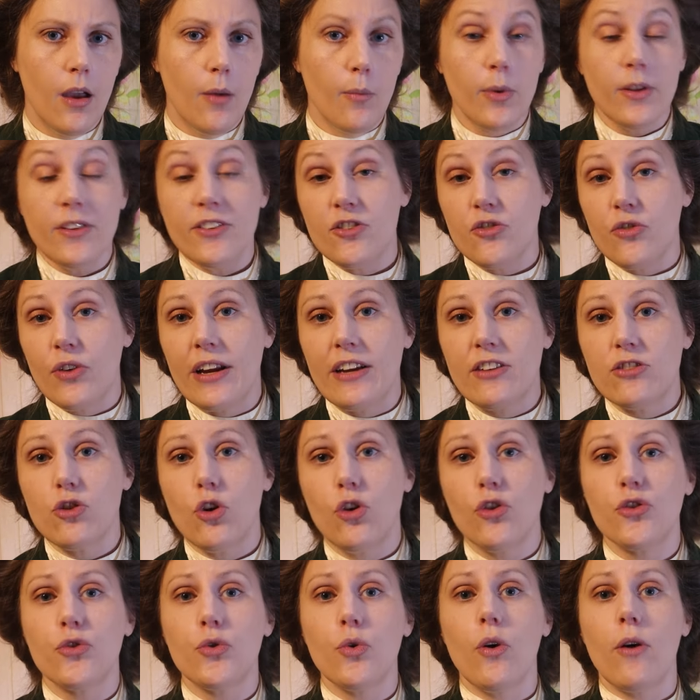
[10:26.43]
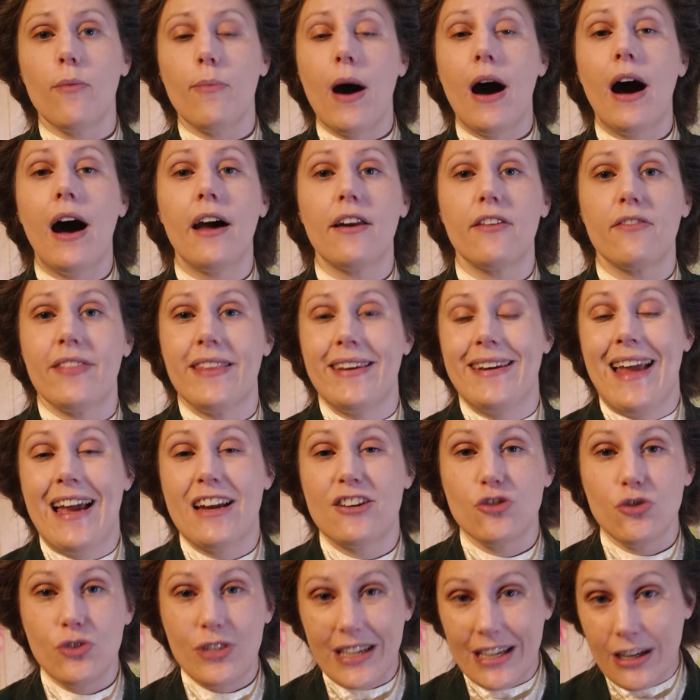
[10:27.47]
Blistering is also a part of the
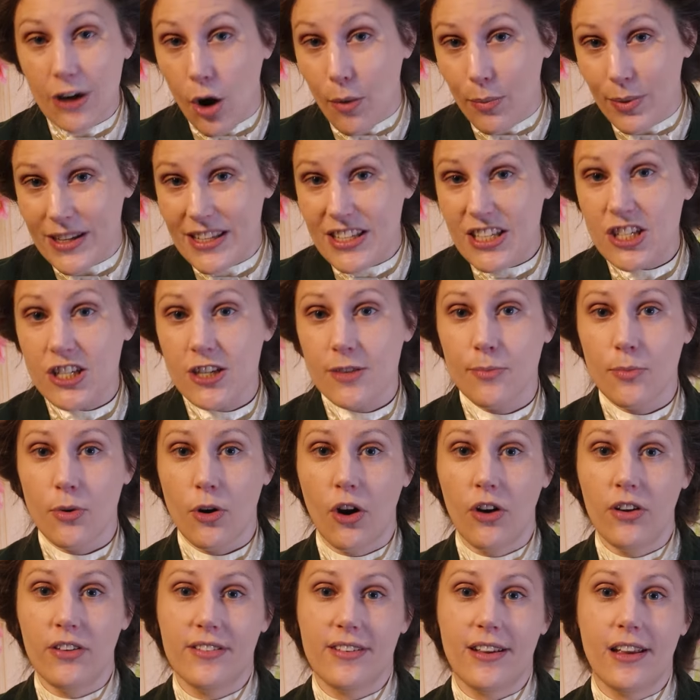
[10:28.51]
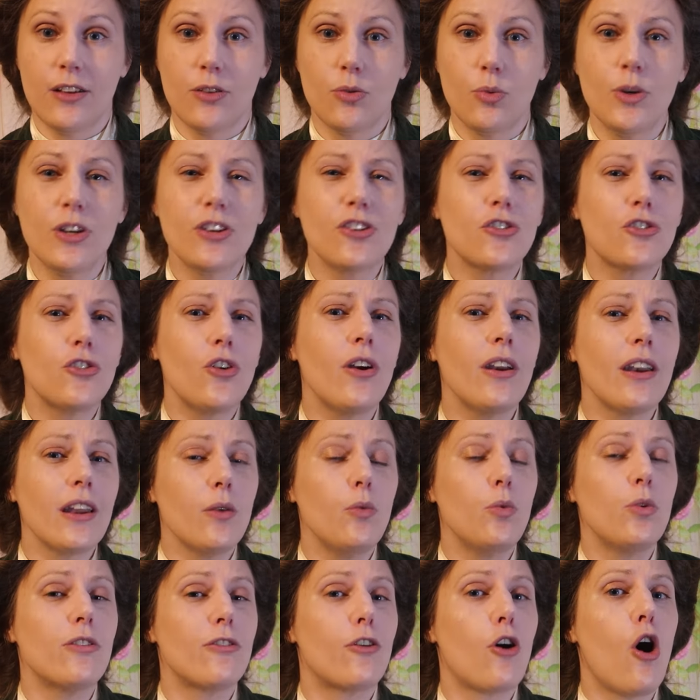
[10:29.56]
natural decomposition process, which certainly
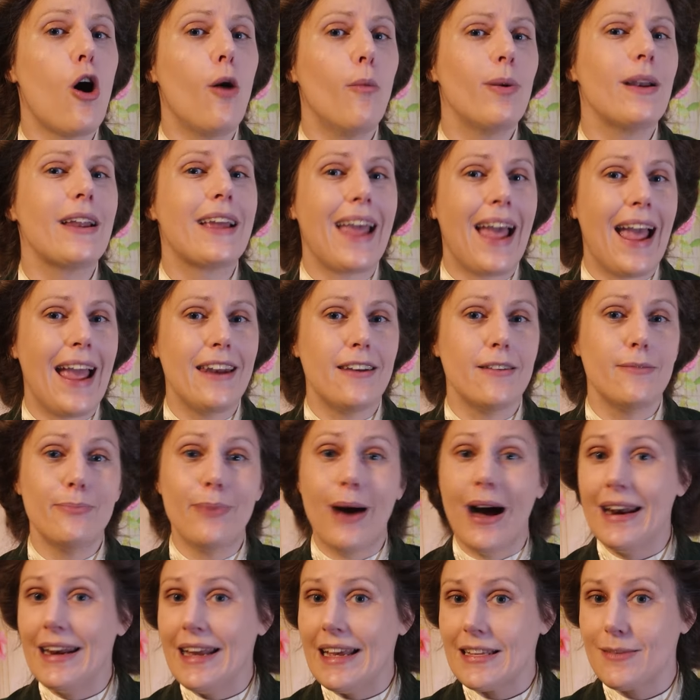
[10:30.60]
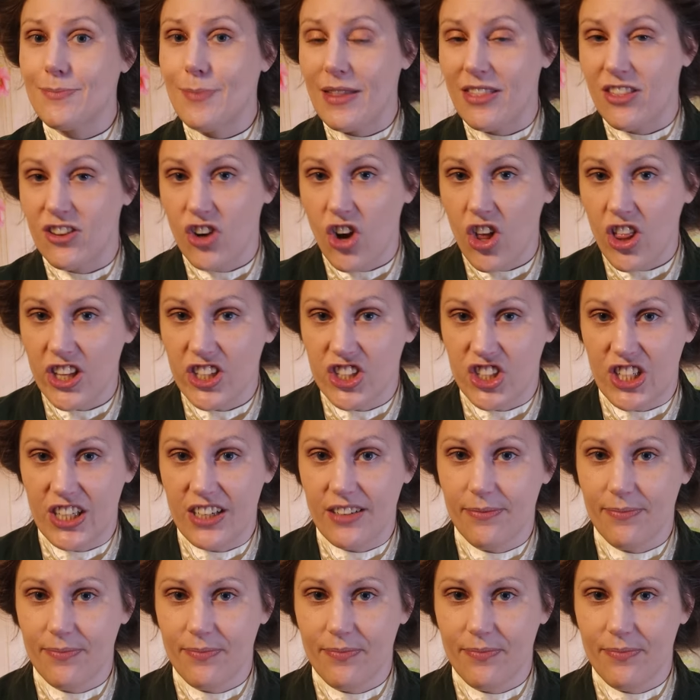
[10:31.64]
would have complicated Barnett's methodology.